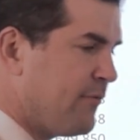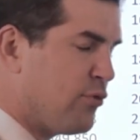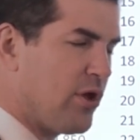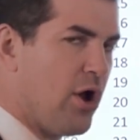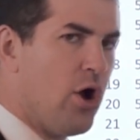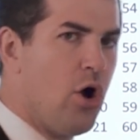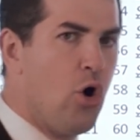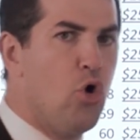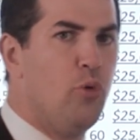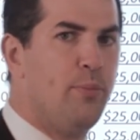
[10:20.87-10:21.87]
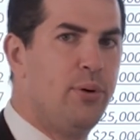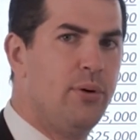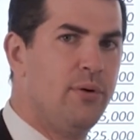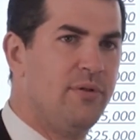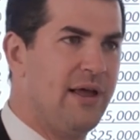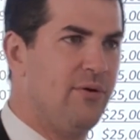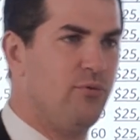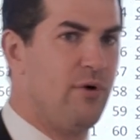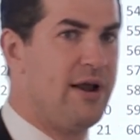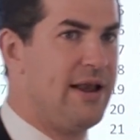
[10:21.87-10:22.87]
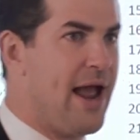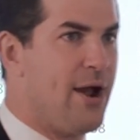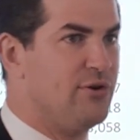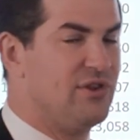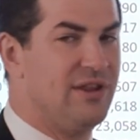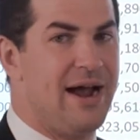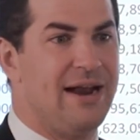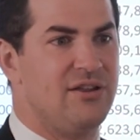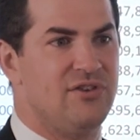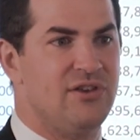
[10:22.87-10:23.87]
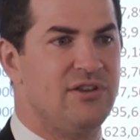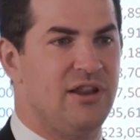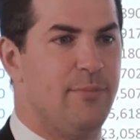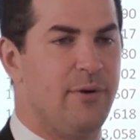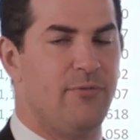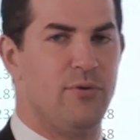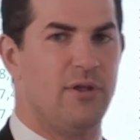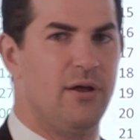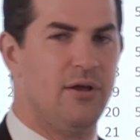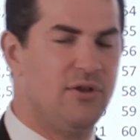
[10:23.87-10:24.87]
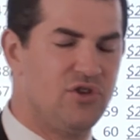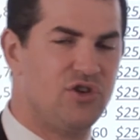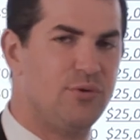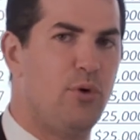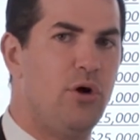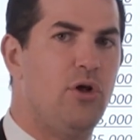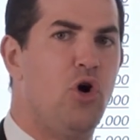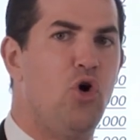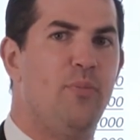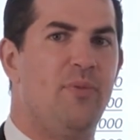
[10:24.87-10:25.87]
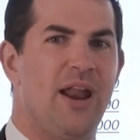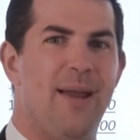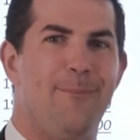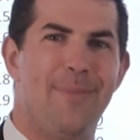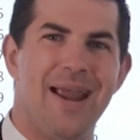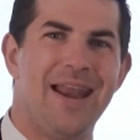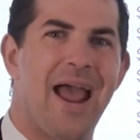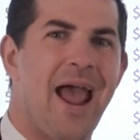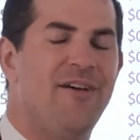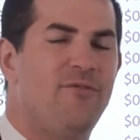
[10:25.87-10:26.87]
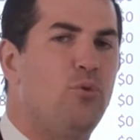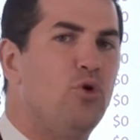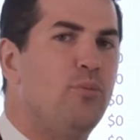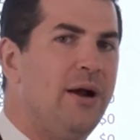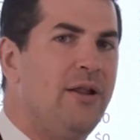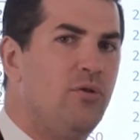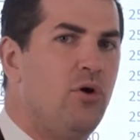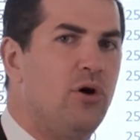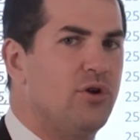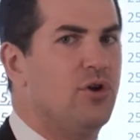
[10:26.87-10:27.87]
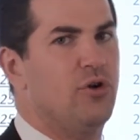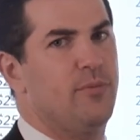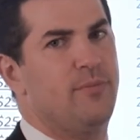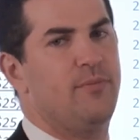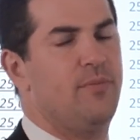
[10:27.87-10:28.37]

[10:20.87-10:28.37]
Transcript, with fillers: for the hope that right now is non existent, but for the small hope that I might have more money long term?